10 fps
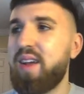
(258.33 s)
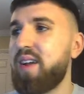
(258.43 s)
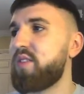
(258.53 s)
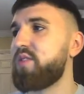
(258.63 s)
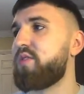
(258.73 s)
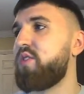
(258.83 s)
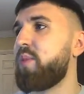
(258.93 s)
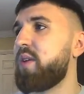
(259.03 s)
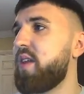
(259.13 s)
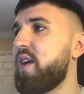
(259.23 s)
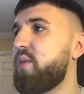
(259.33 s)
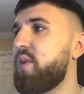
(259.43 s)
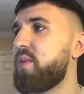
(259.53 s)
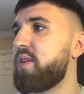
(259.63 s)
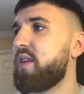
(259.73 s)
Just zoom in there a wee
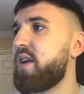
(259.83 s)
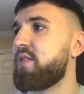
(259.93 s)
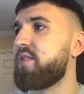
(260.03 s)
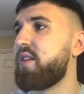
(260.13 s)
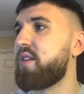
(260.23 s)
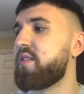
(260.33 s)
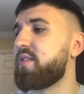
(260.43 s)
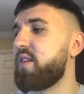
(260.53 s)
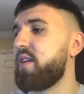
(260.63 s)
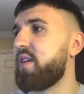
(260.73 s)
bit there so you can see.